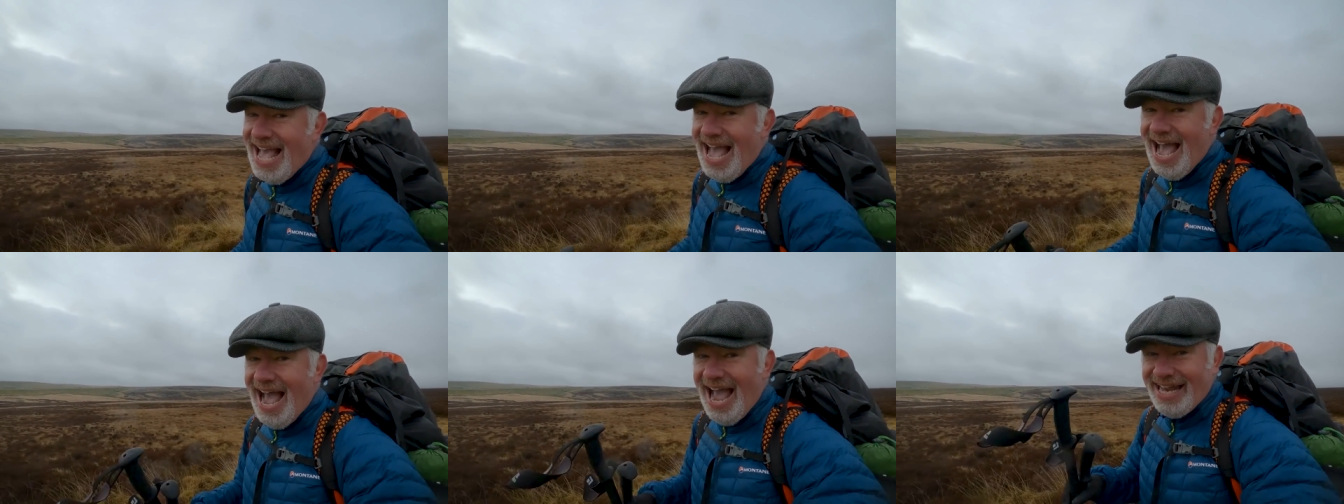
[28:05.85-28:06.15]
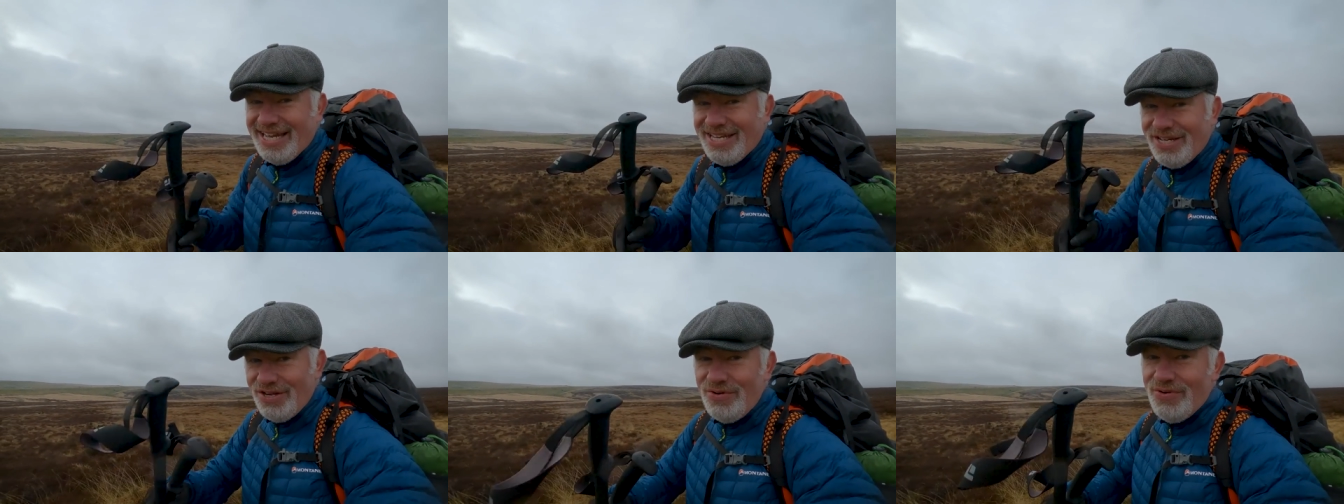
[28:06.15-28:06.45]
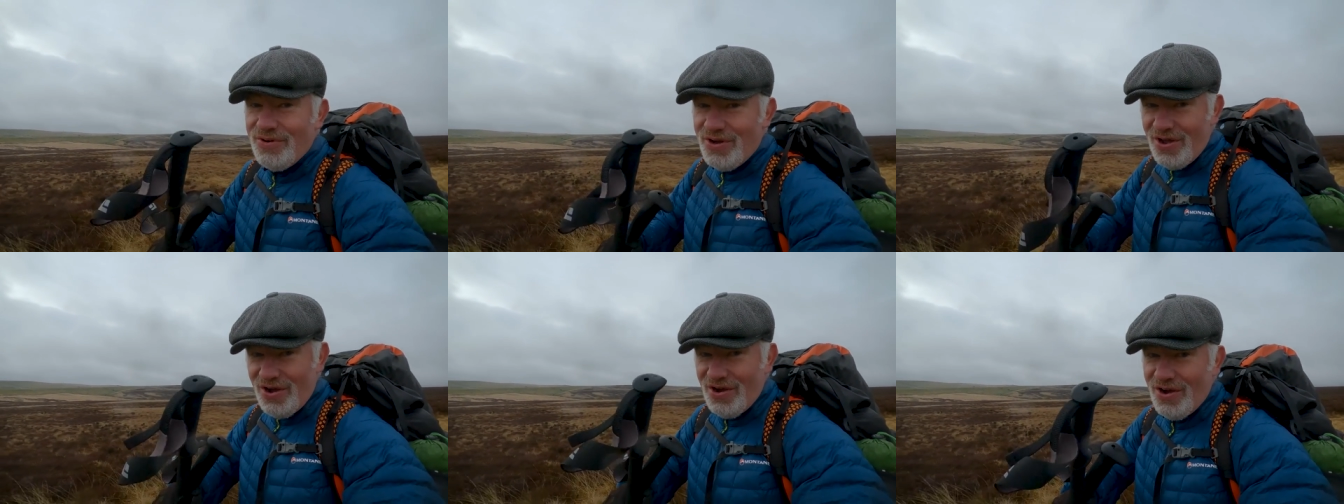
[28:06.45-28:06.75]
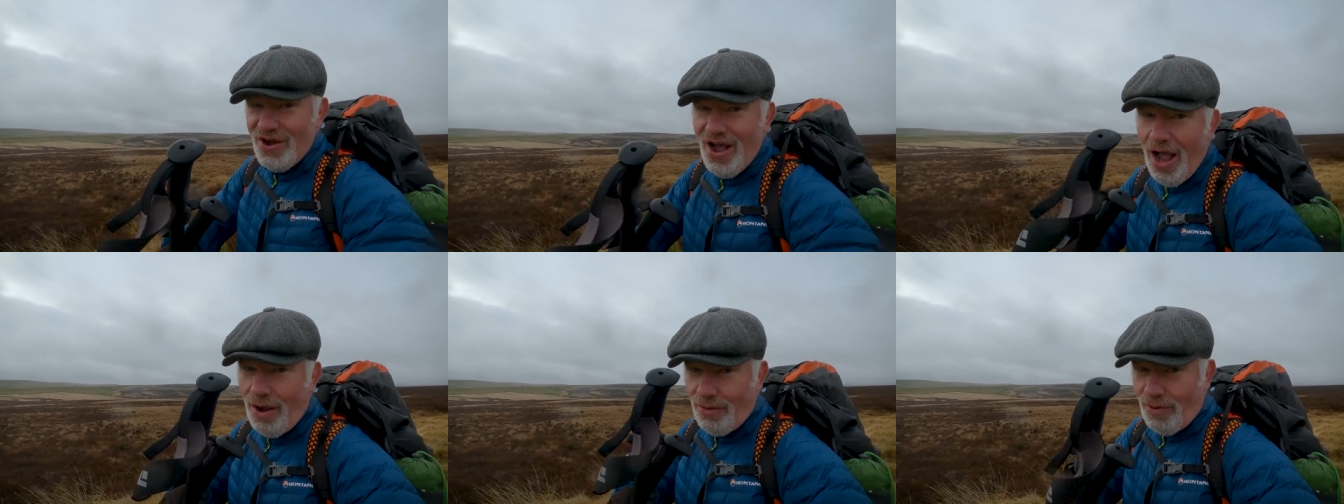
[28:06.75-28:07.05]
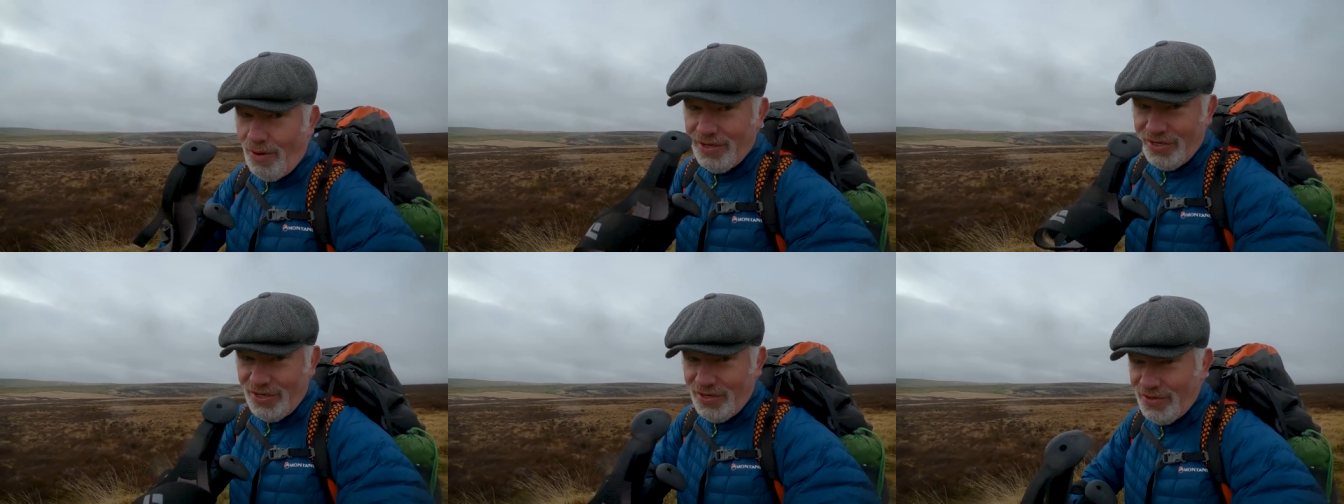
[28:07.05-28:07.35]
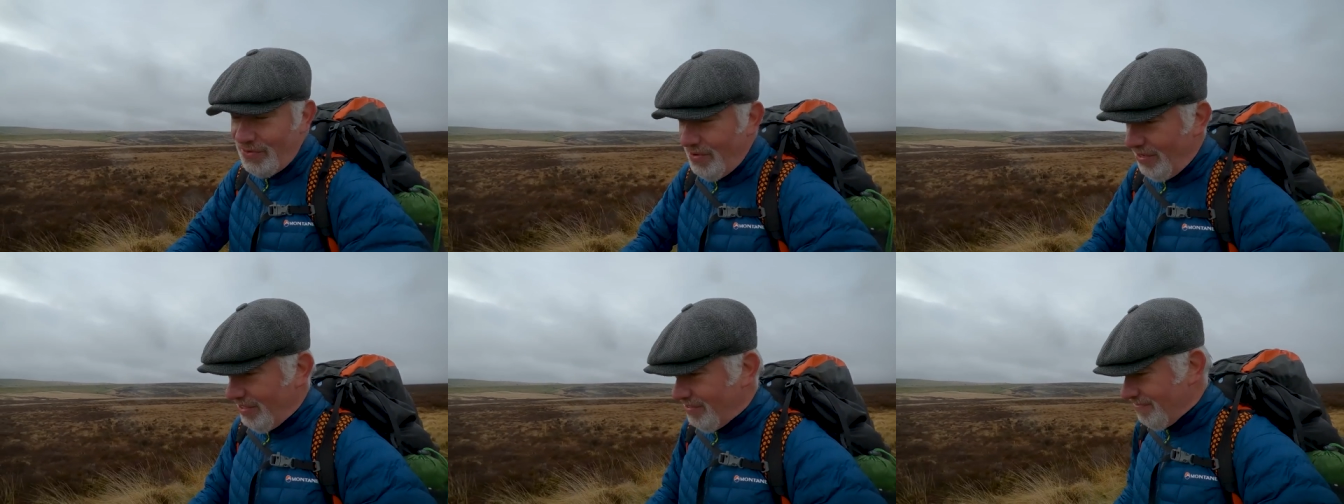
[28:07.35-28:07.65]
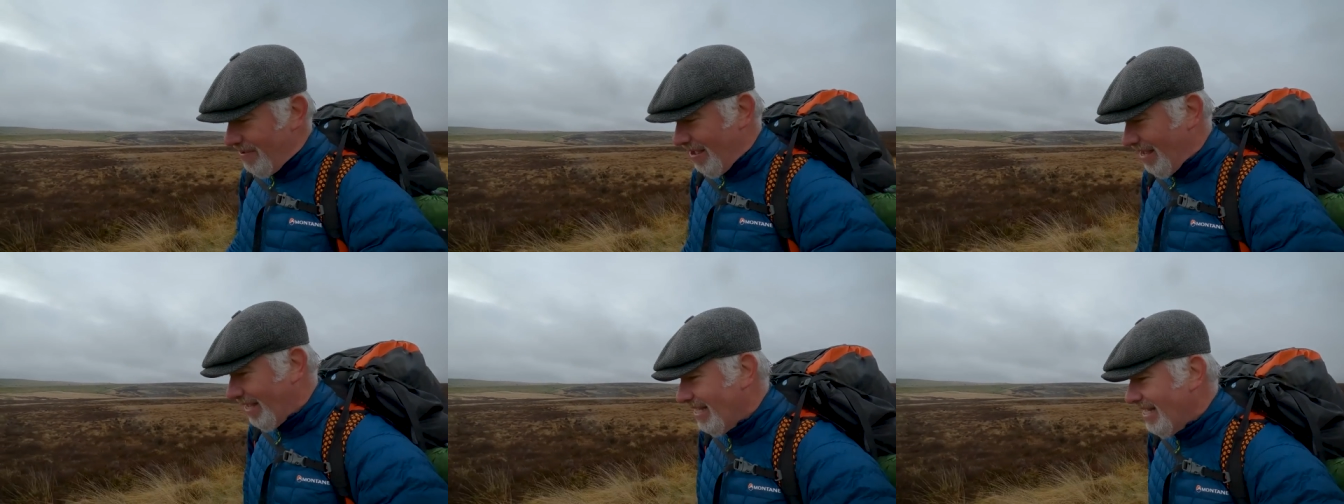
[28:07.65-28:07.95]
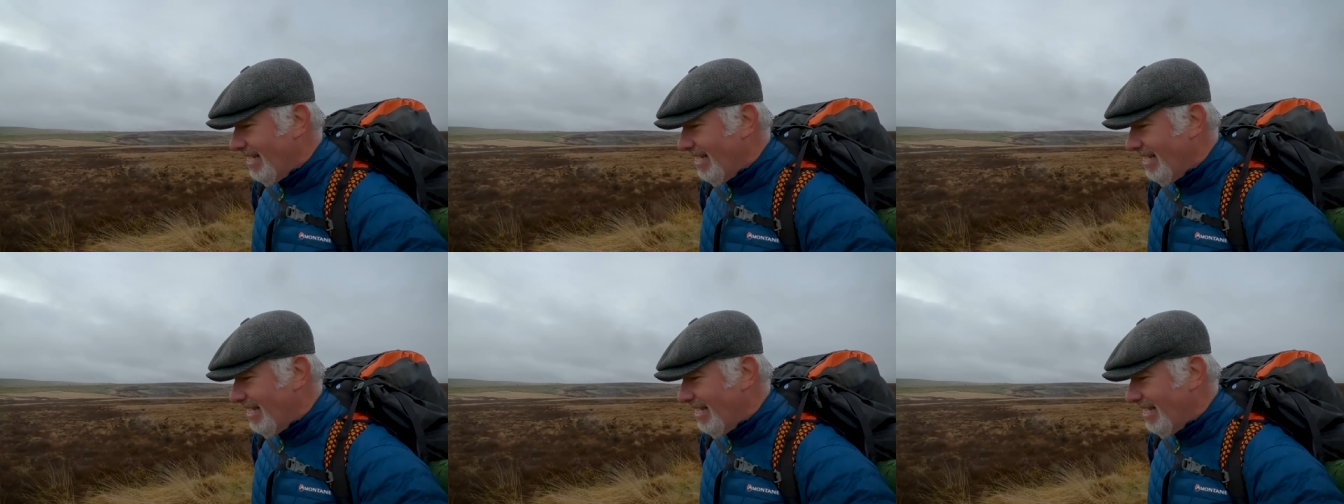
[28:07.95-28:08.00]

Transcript: I do know I want you with me.